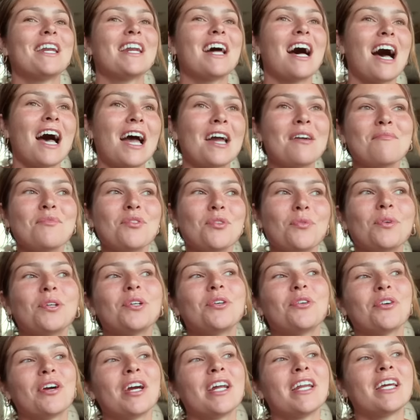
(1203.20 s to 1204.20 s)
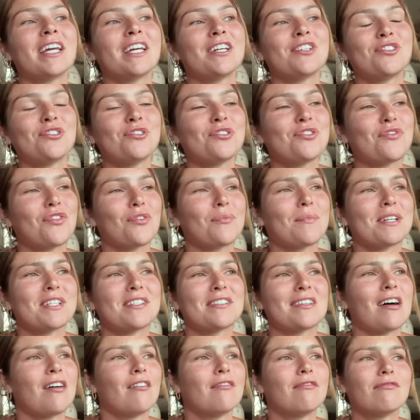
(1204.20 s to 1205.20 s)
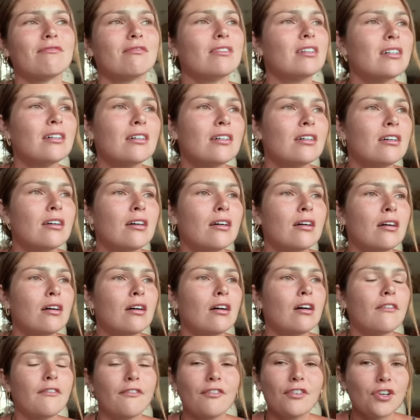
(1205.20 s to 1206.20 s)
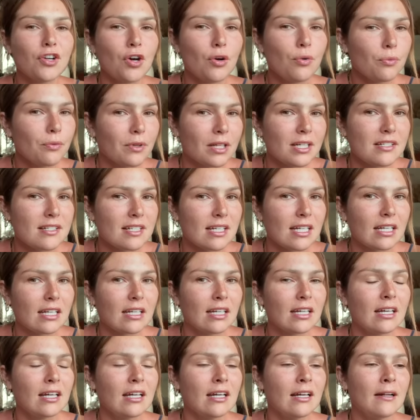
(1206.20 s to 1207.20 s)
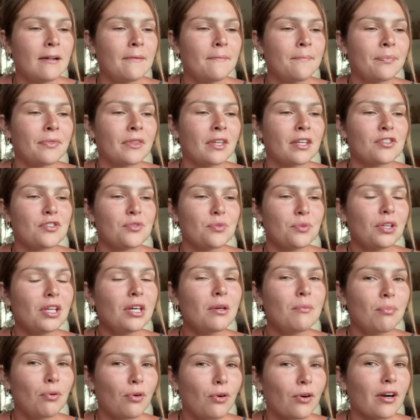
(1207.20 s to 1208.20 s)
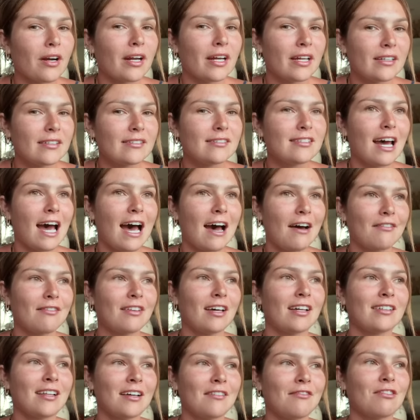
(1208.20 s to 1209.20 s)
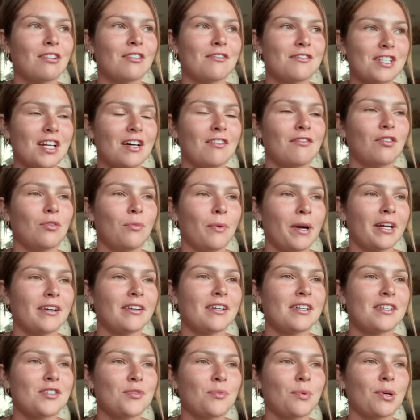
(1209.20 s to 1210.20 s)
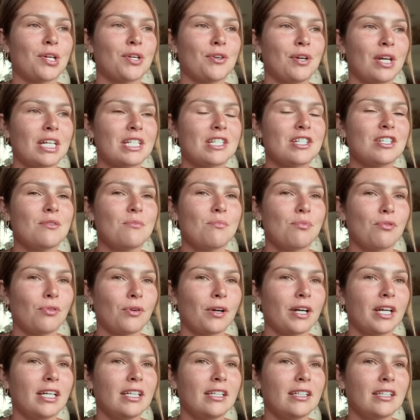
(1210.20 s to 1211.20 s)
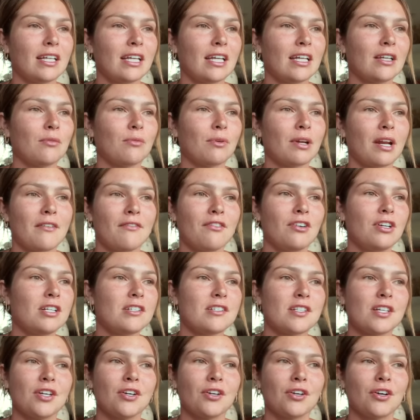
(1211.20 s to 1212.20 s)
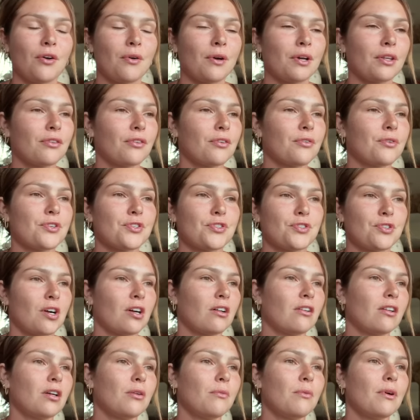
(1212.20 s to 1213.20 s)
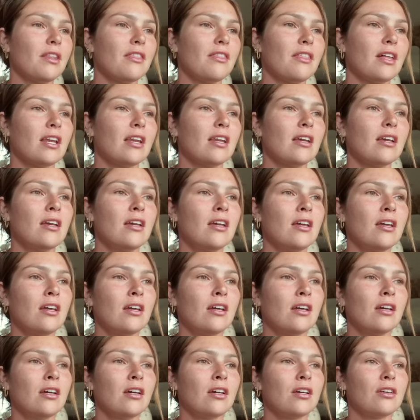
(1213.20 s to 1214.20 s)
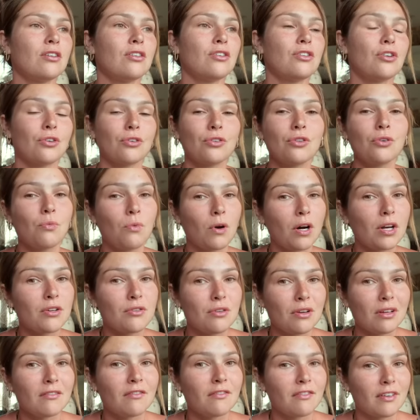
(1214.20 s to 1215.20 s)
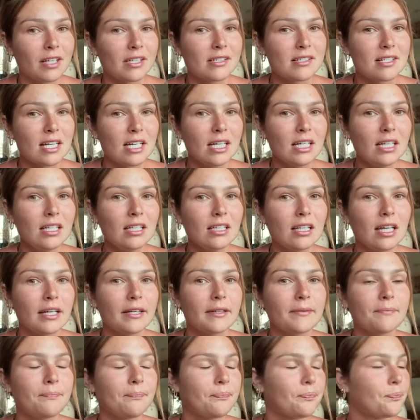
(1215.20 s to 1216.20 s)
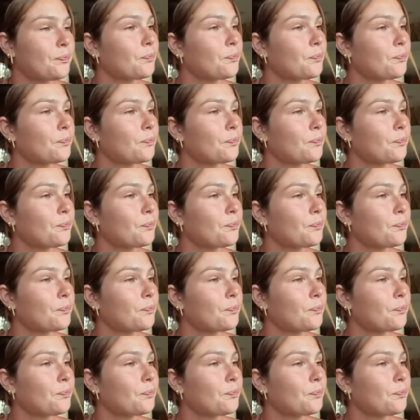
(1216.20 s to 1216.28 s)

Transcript: and I'm the one creating issues for myself for no reason. It's really important to have that level of self-awareness where you get to the point in whatever it is that you're going through or struggling with that you're the one who can fix it. Like,